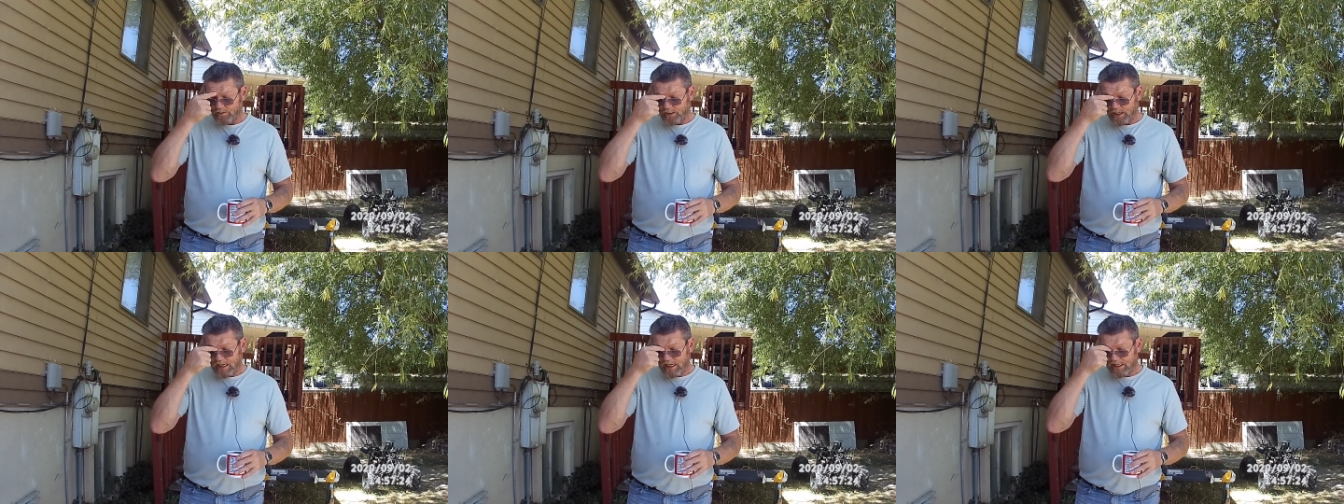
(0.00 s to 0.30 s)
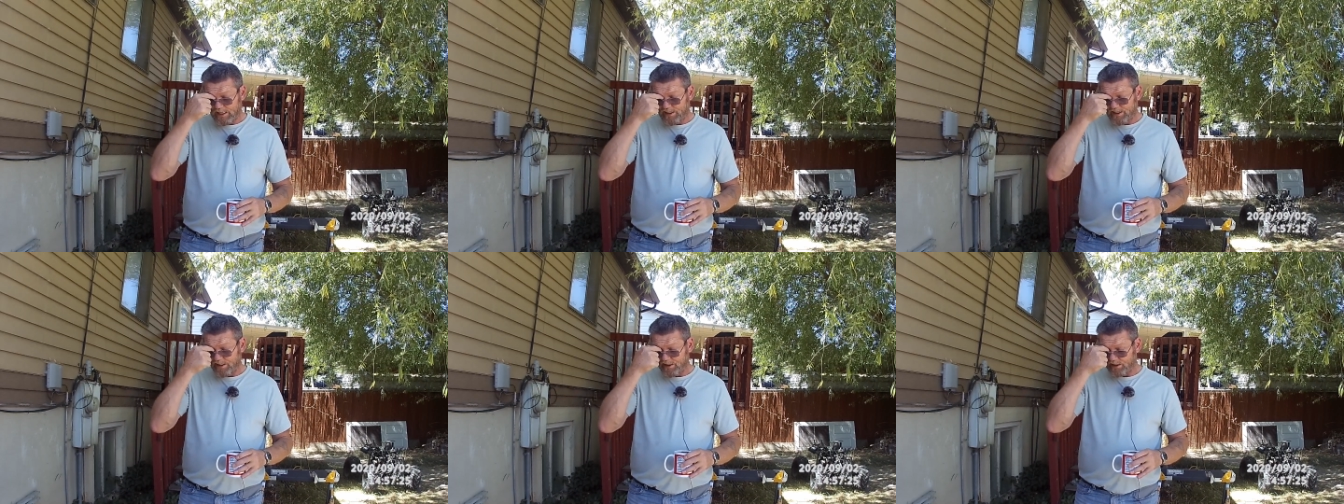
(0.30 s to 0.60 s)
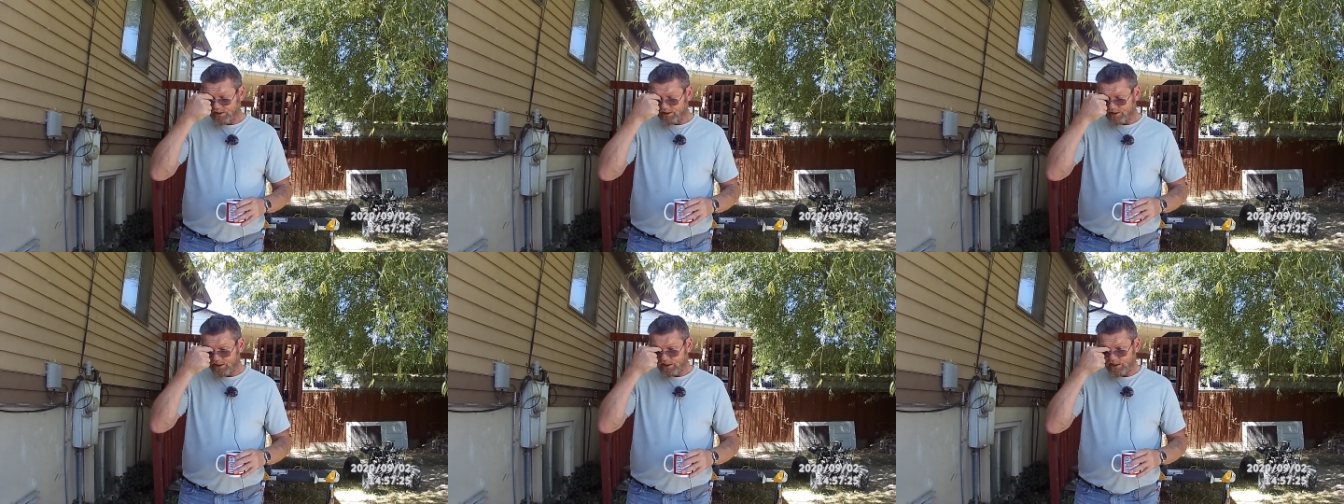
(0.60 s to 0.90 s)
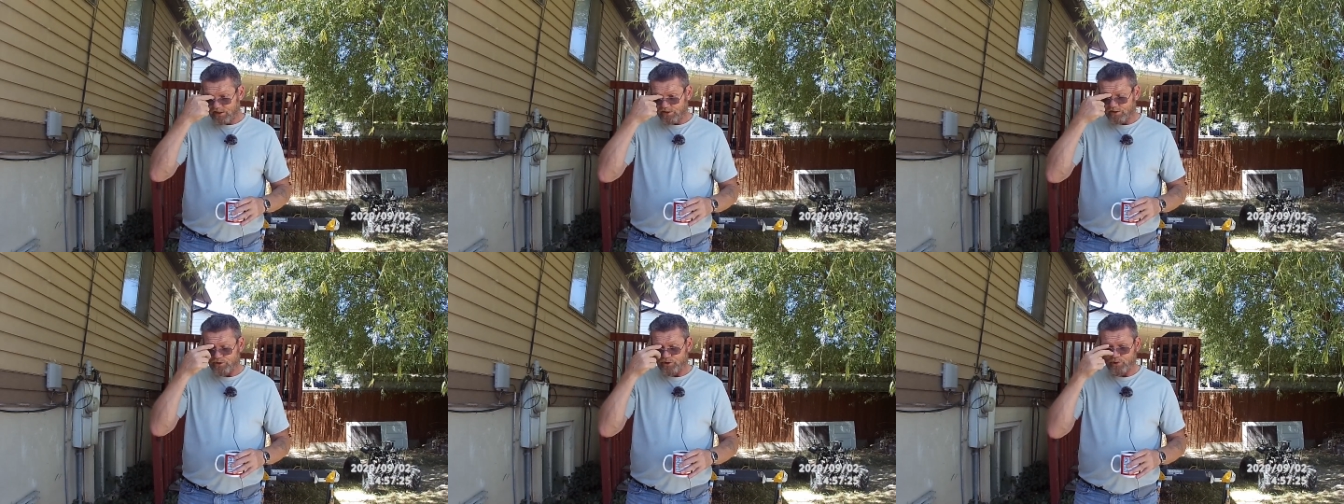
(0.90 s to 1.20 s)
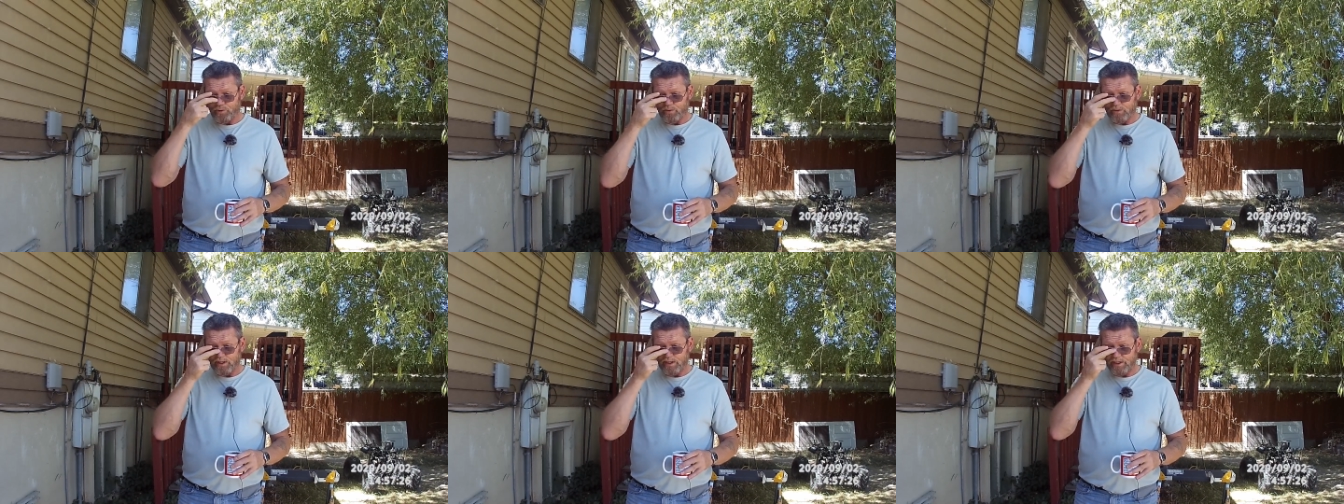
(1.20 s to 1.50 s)
Editing is another
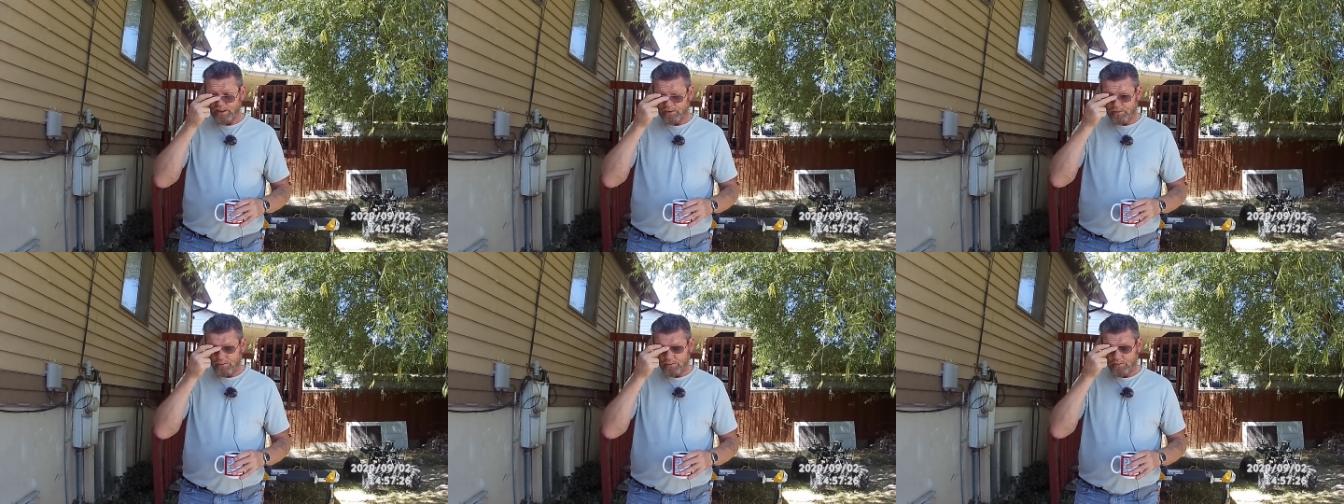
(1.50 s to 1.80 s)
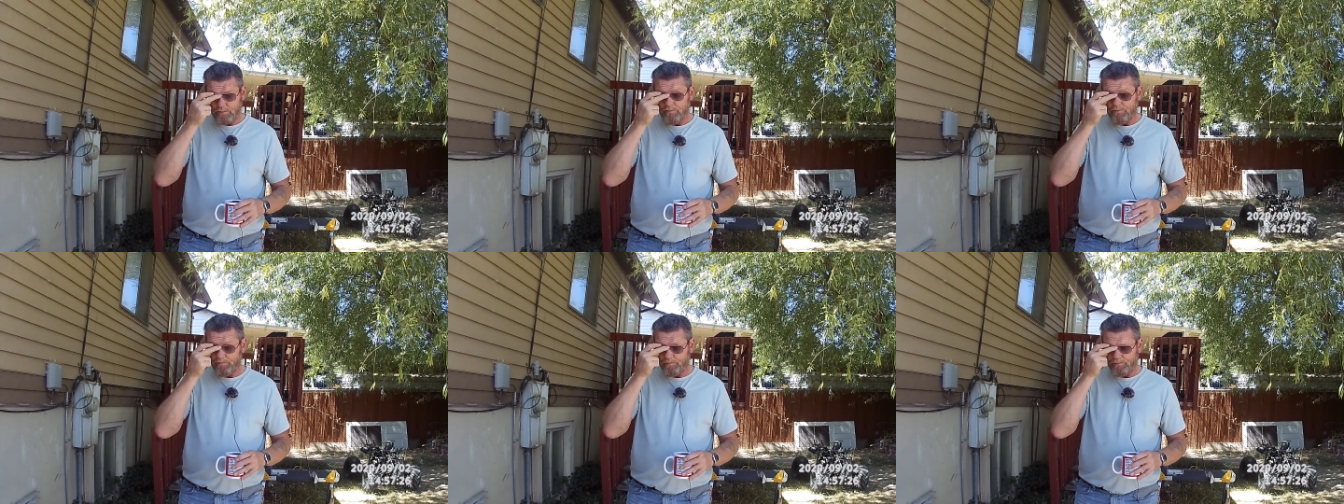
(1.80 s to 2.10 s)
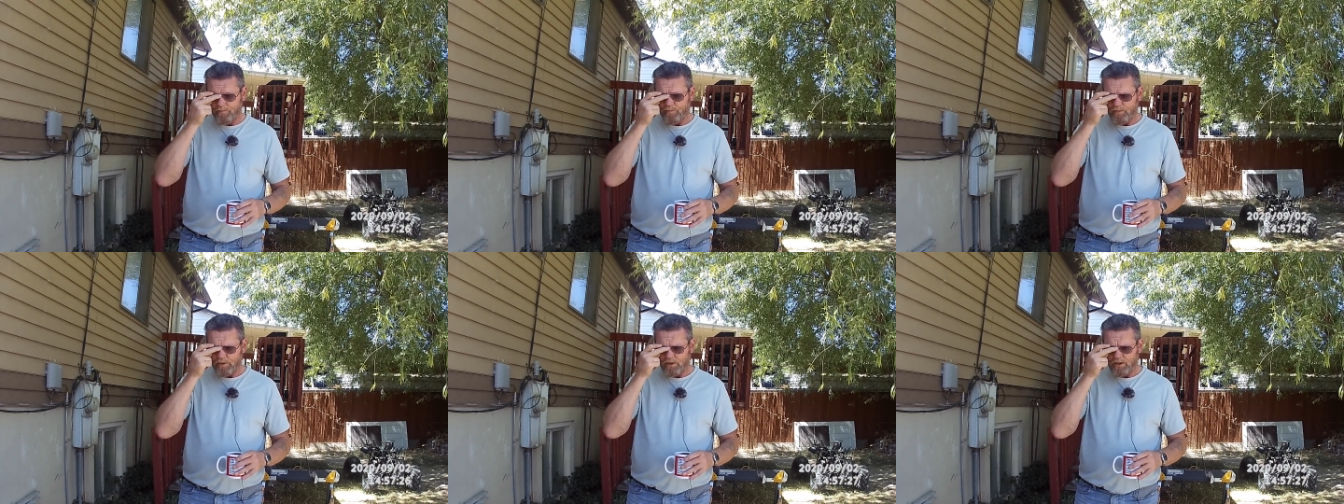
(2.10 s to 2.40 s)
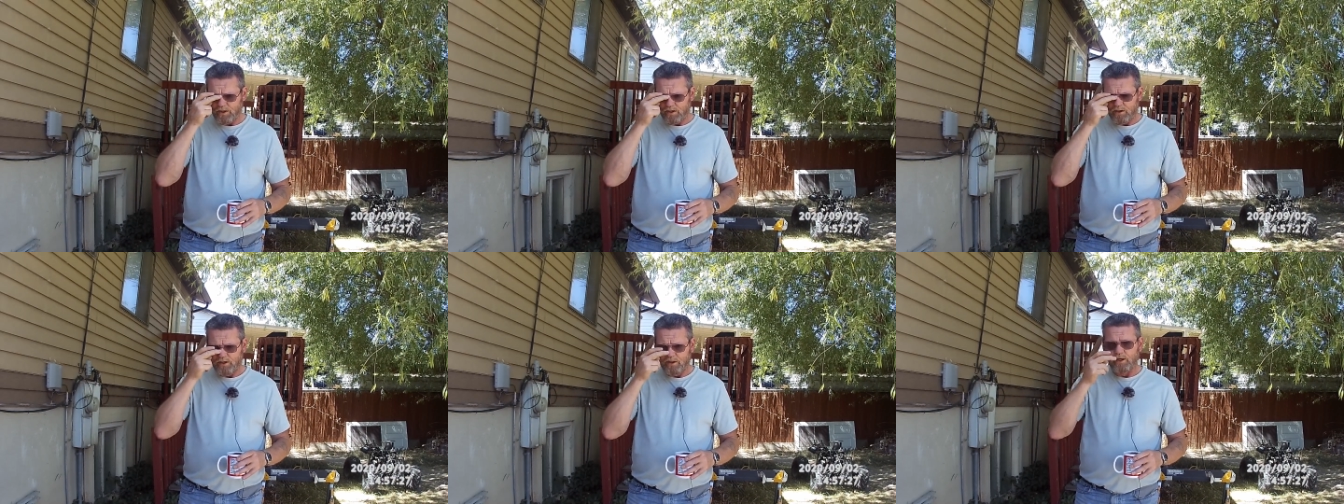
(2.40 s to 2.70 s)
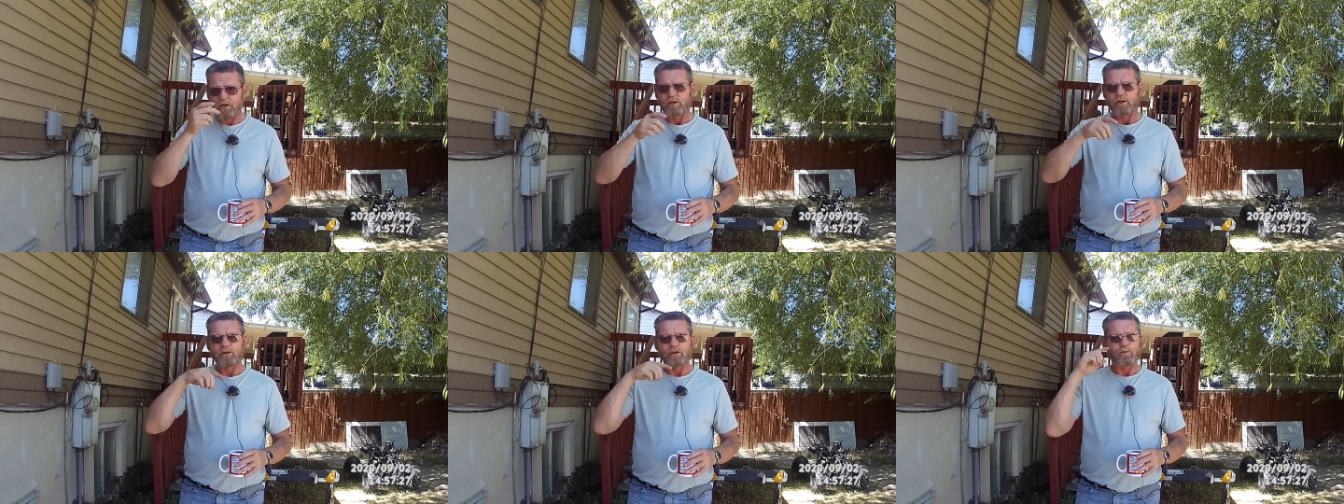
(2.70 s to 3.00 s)
story.
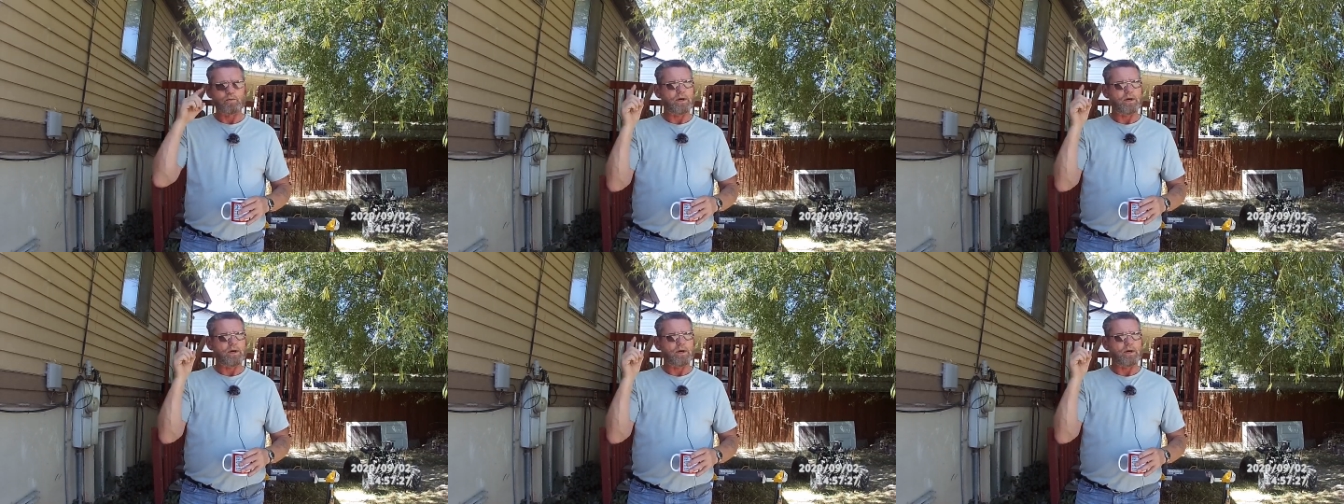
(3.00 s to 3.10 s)
The